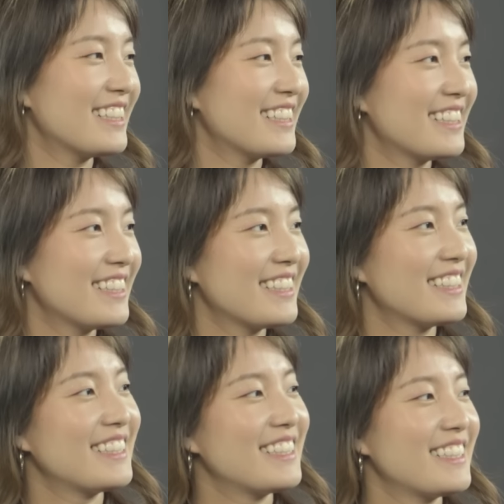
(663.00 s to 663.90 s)

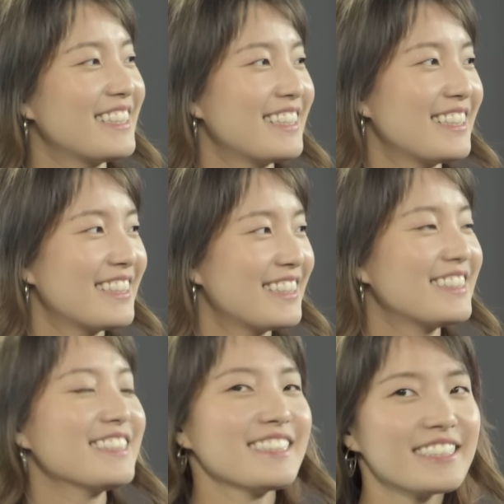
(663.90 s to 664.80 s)

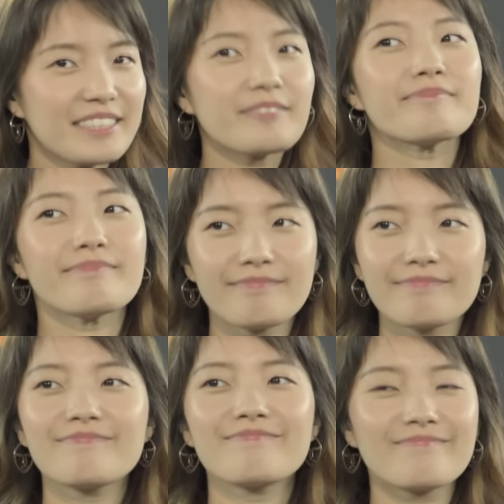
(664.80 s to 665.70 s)

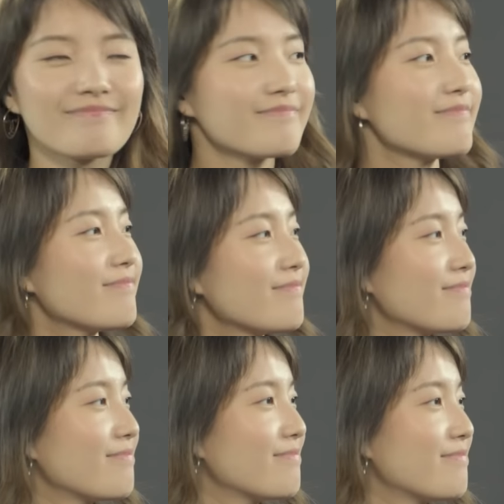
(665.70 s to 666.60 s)

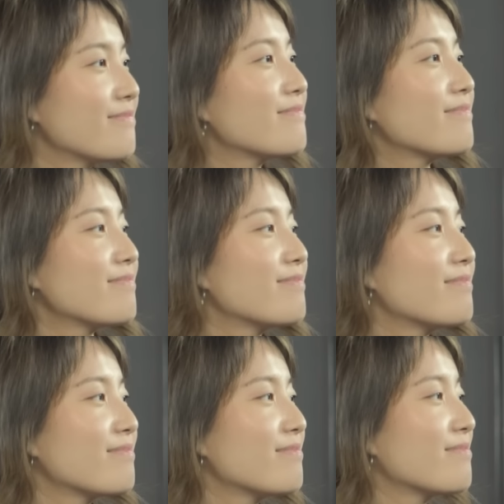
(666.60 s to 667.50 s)

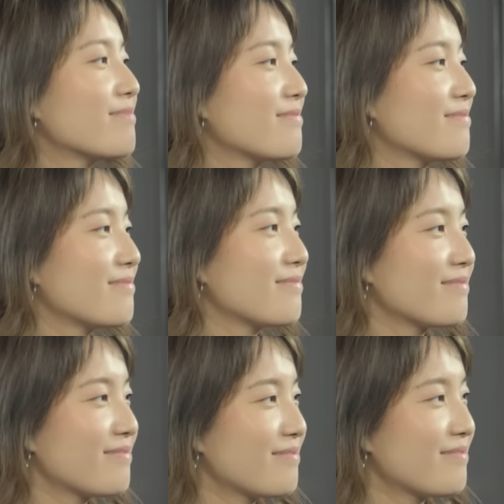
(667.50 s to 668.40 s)

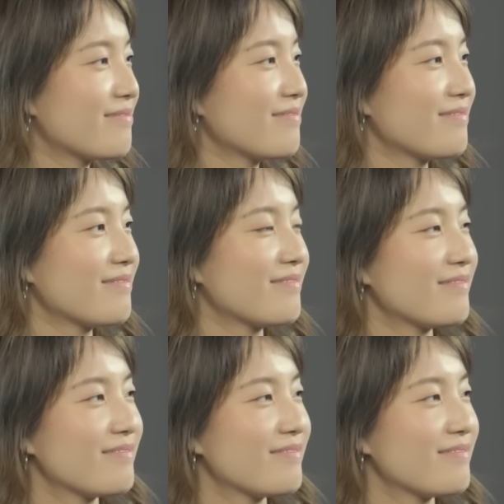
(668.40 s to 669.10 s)
No words are spoken by the person on screen.